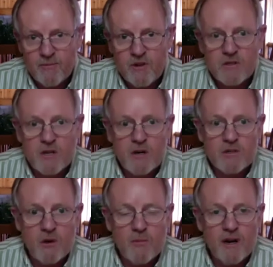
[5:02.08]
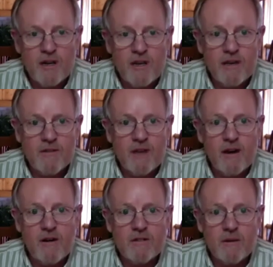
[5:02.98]
There's also money in
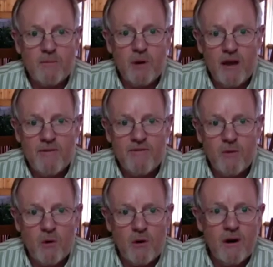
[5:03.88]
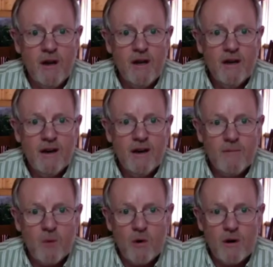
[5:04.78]
there to pay for
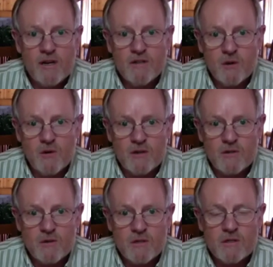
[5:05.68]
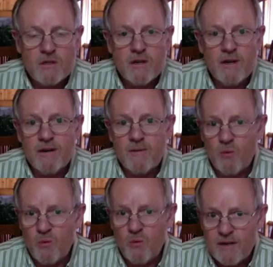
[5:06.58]
mortgage or interest,
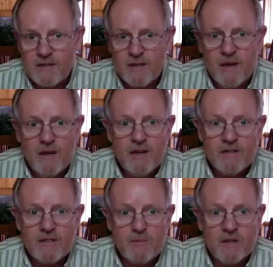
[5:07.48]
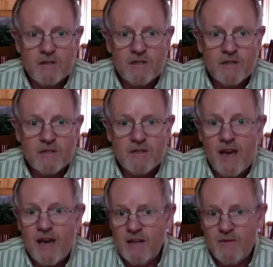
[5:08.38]
rent expenses,
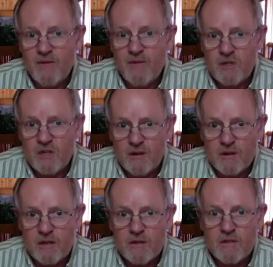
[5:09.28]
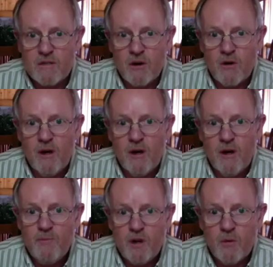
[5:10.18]
and even utilities. So,
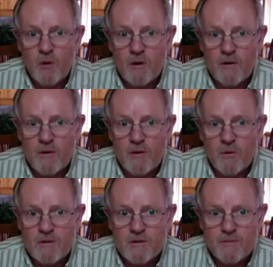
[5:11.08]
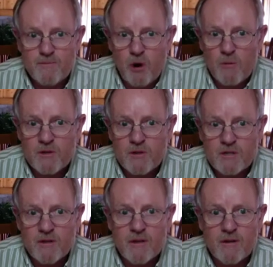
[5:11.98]
we're purpose
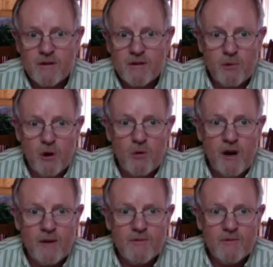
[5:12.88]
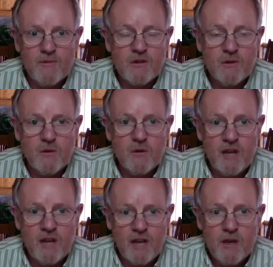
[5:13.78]
of the program is to
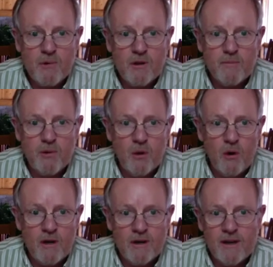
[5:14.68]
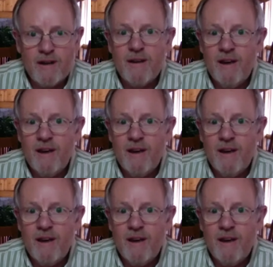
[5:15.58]
keep people employed and